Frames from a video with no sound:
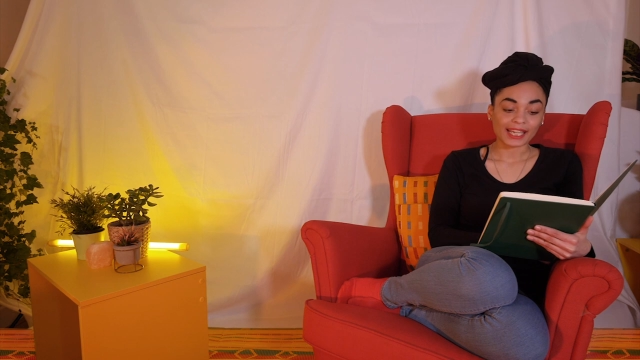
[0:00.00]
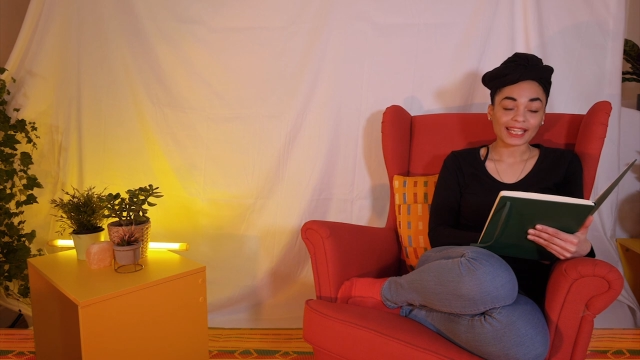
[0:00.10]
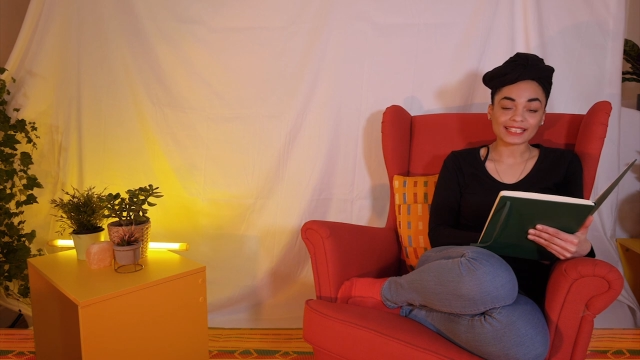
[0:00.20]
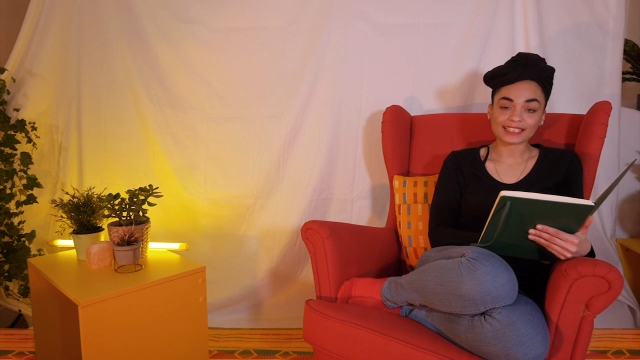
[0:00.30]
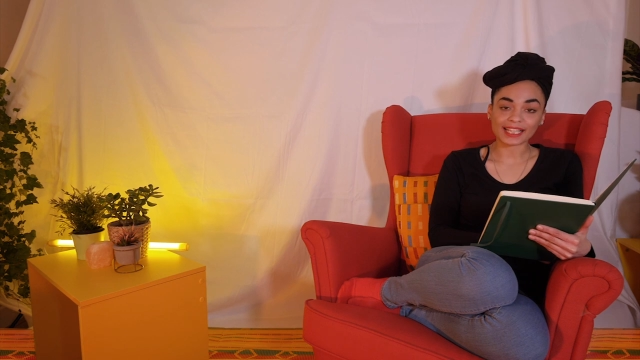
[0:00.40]

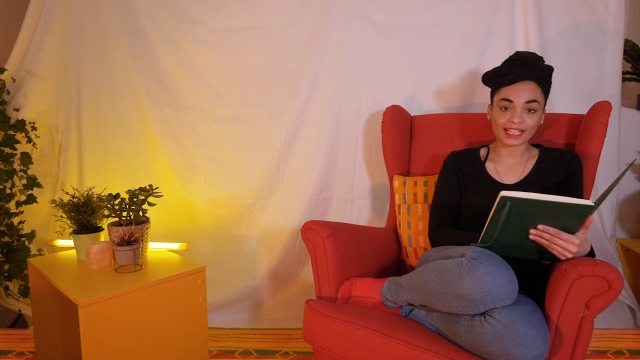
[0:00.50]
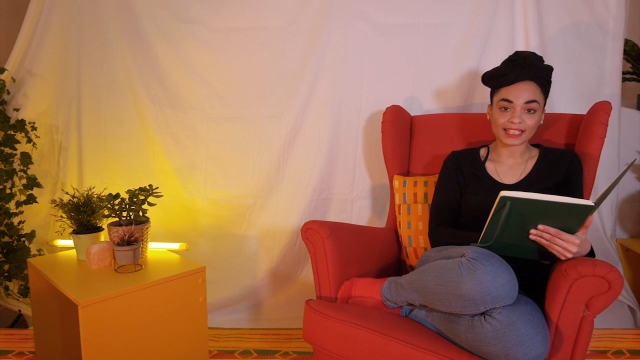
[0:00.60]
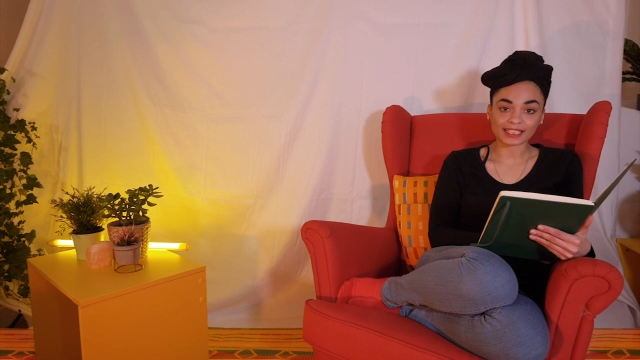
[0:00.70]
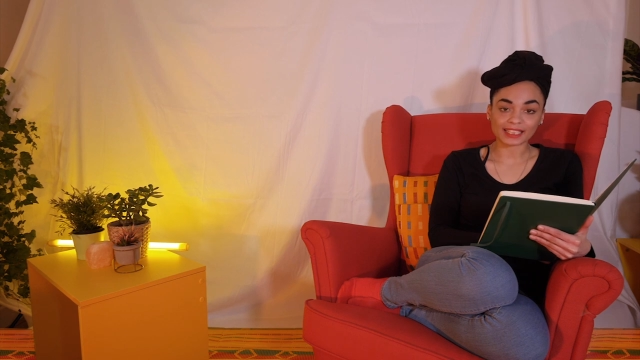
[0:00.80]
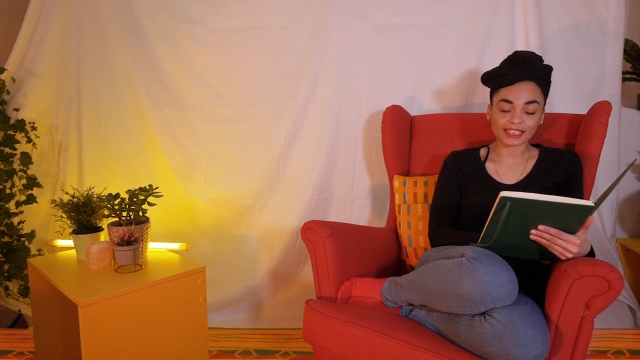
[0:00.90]

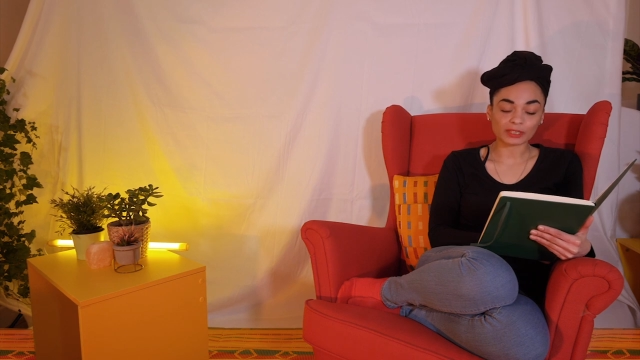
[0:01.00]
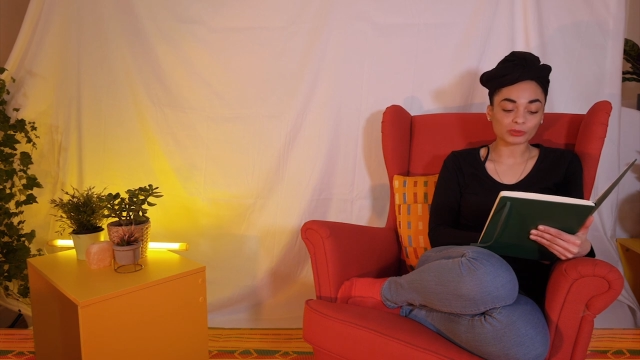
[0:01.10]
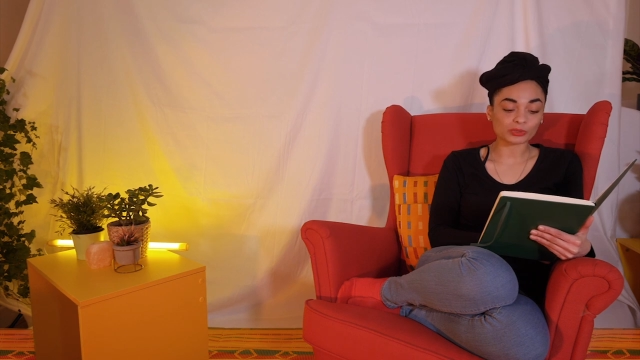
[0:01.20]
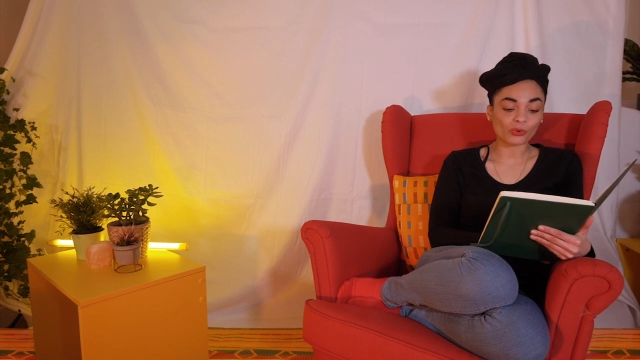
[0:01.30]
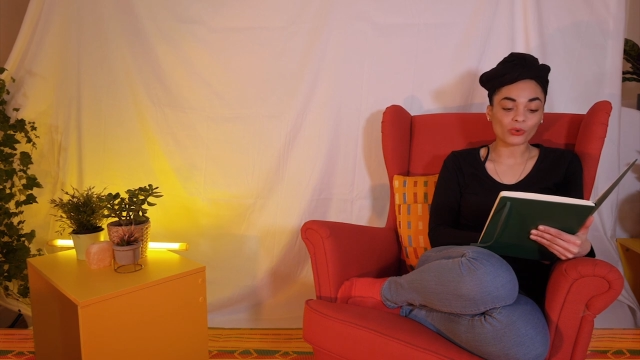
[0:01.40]
Internally, there
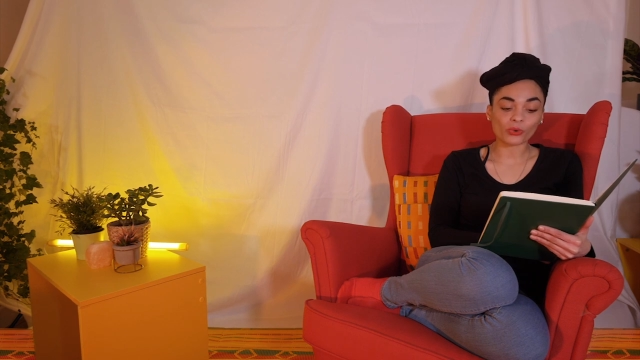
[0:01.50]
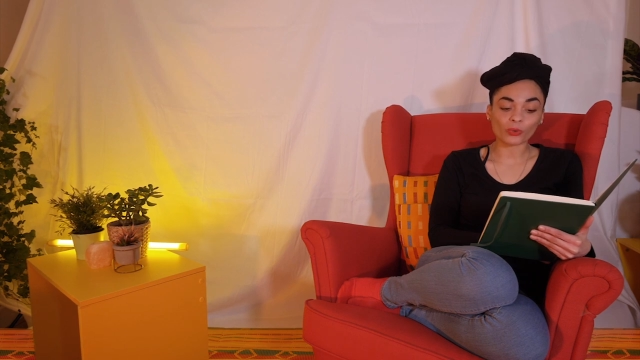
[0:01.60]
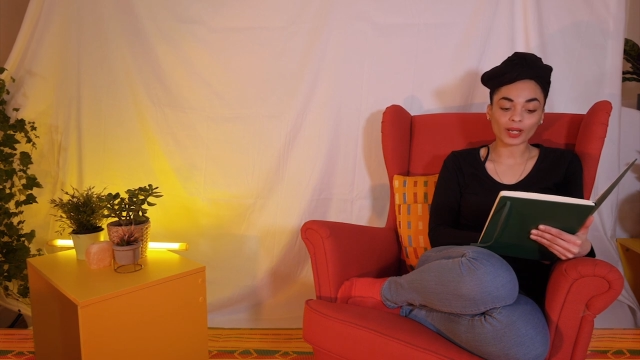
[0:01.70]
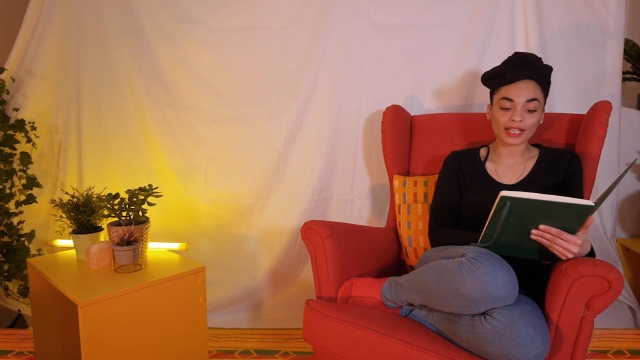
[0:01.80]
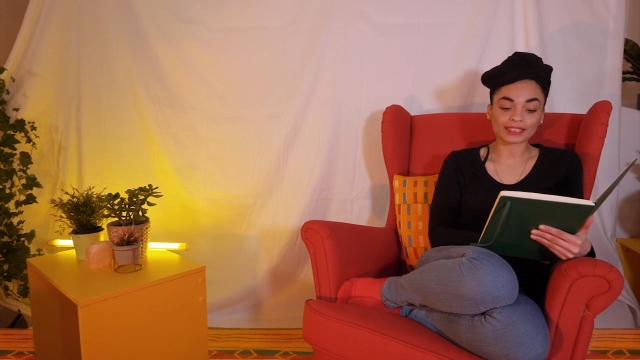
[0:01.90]
was
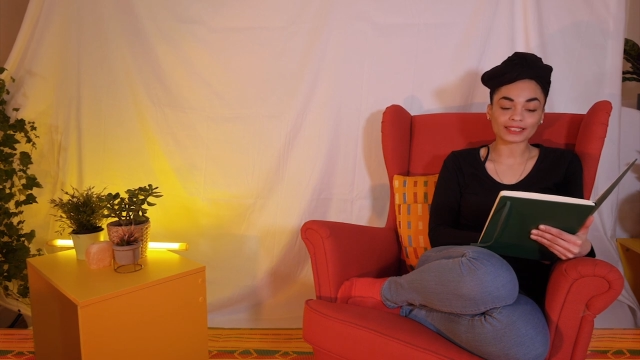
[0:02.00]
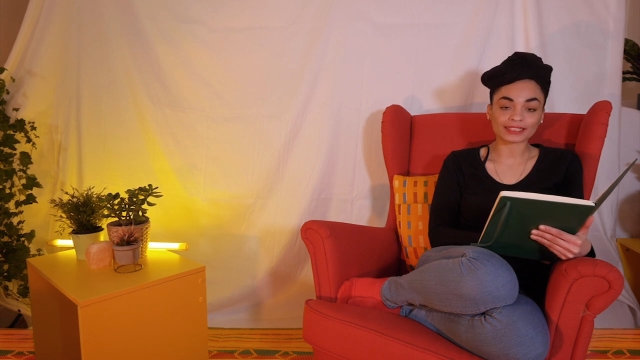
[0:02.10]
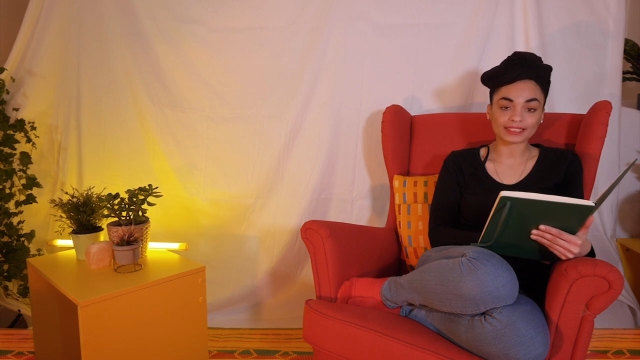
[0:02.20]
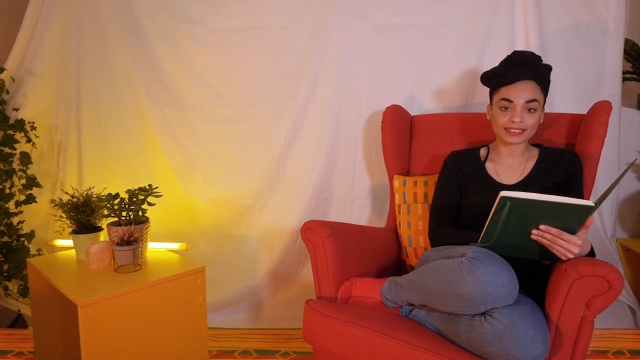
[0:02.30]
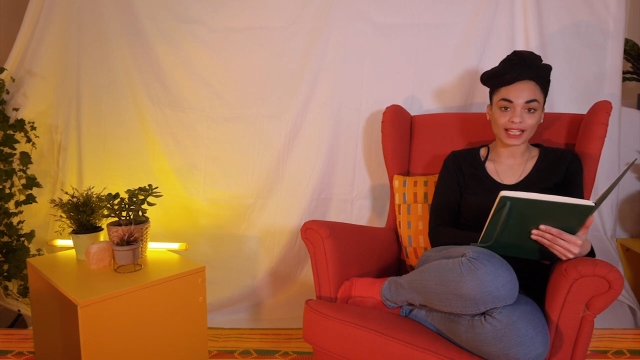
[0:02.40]
always a
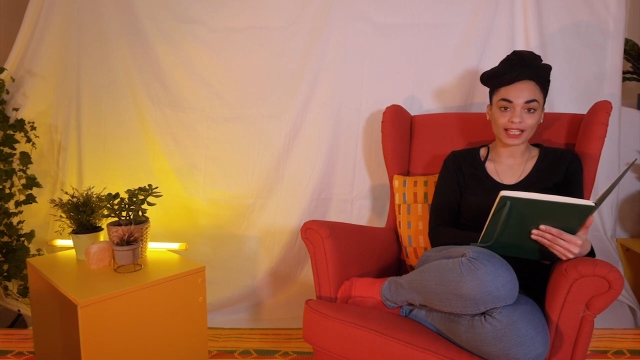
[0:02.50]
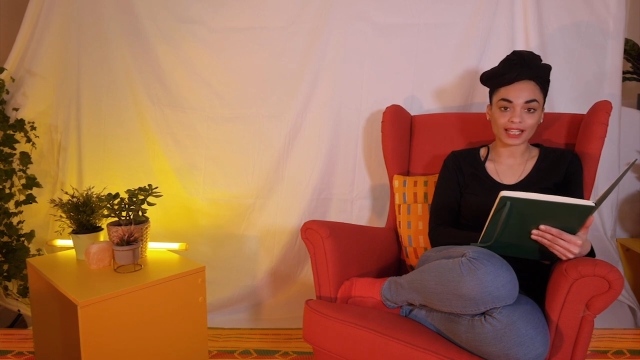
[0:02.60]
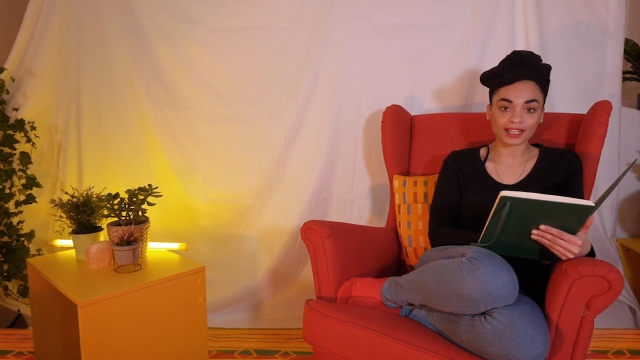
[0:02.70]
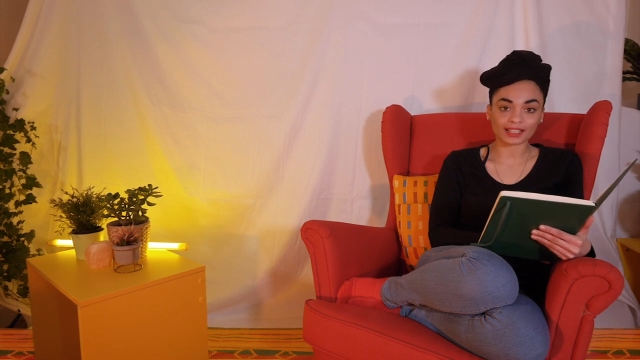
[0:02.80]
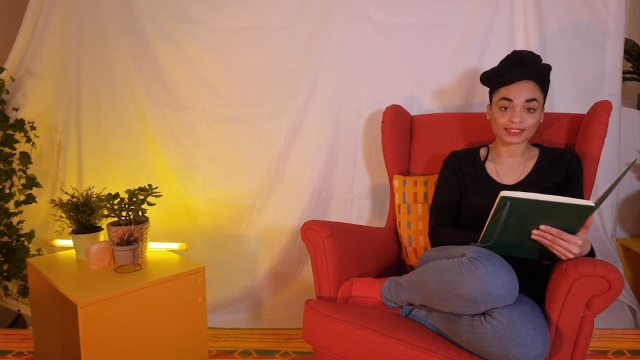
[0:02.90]

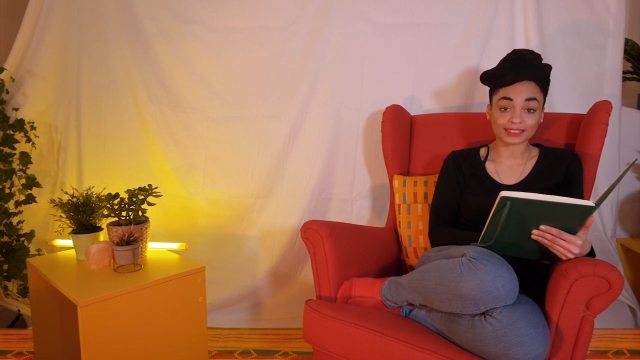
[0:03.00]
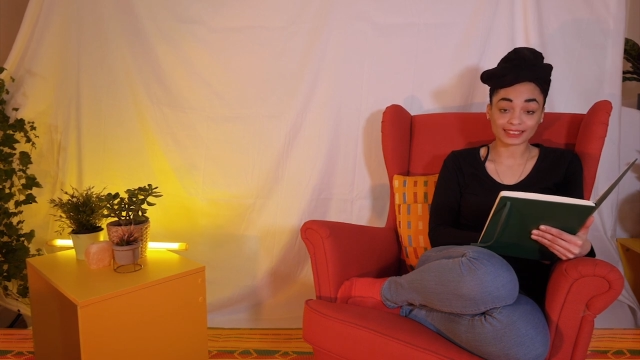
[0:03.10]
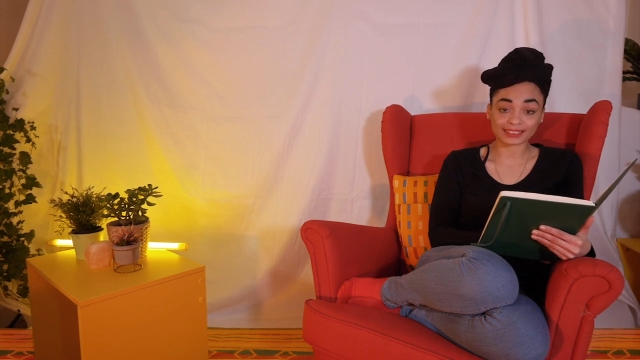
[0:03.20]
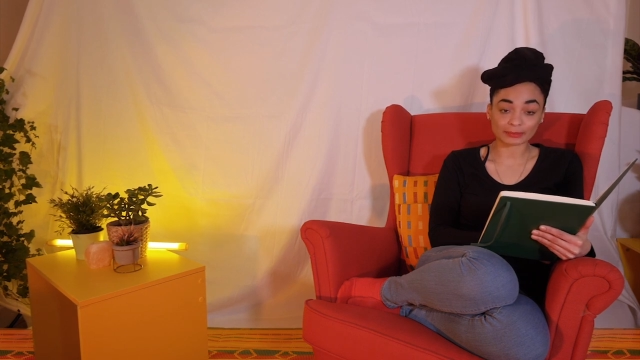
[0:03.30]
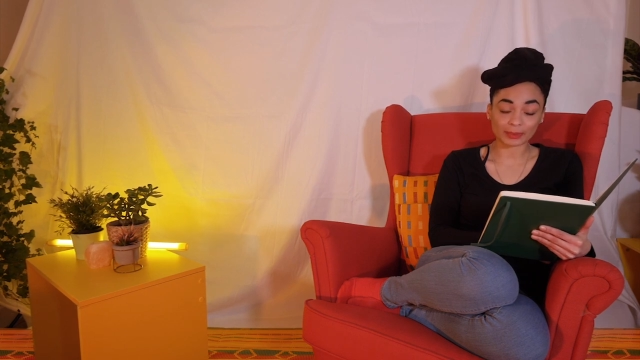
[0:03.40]
desire to
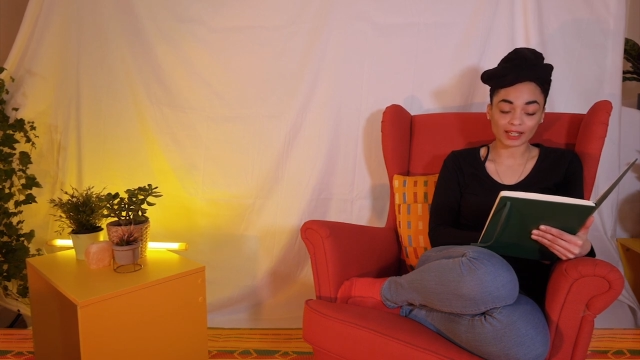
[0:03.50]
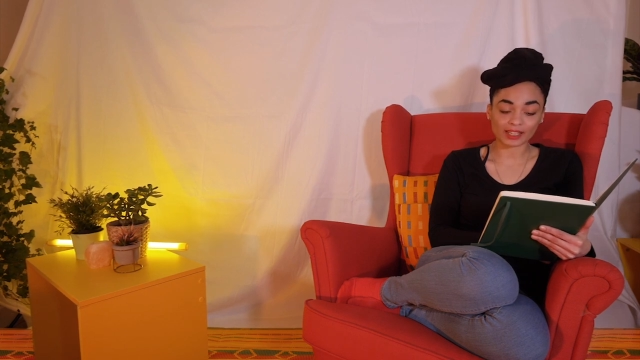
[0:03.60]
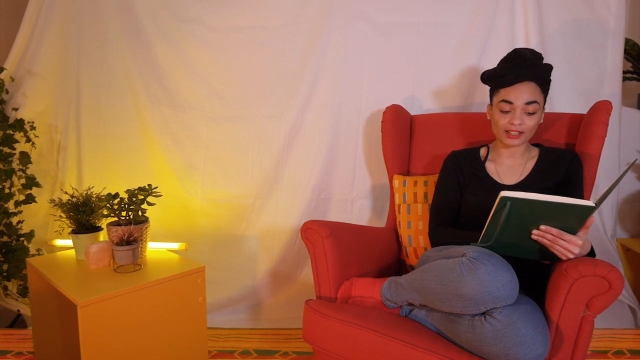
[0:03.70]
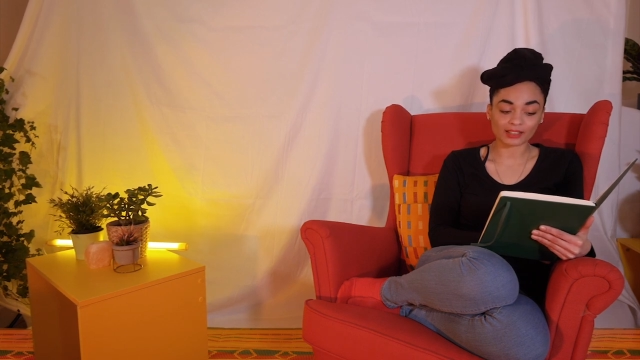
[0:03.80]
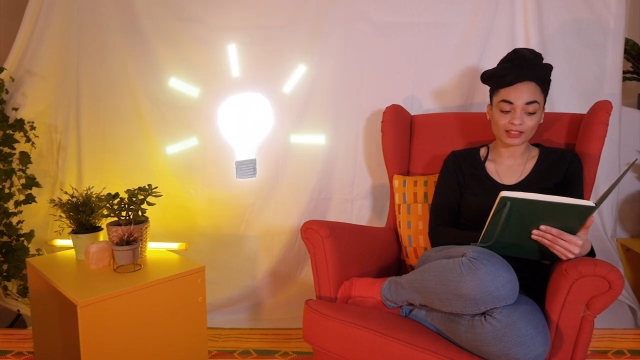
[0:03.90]
inspire